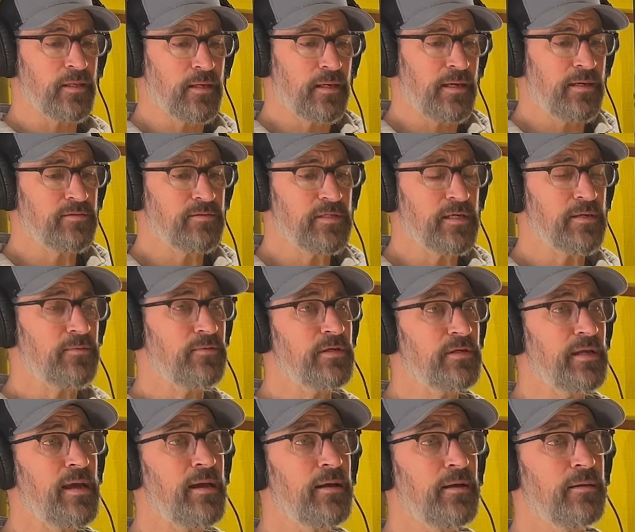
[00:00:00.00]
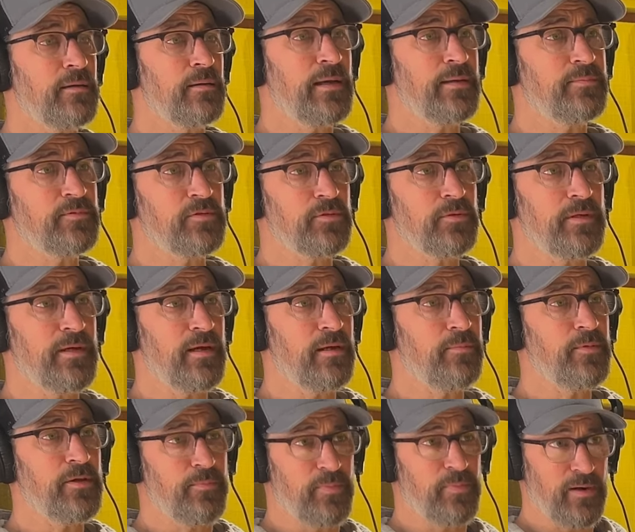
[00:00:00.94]
I was like, well, yeah, absolutely. I'll
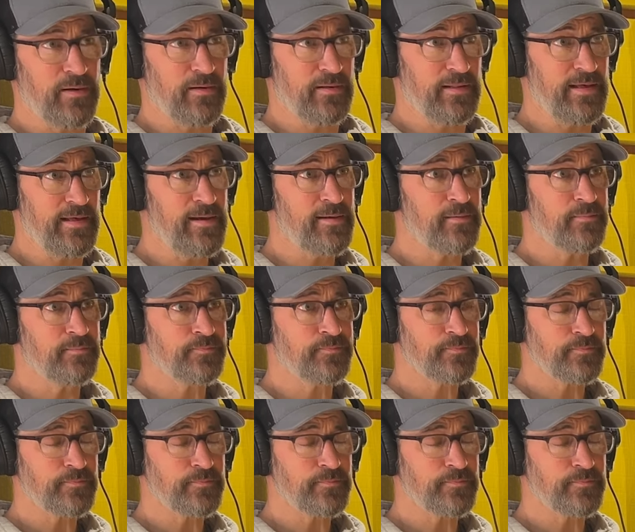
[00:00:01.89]
be a part of that.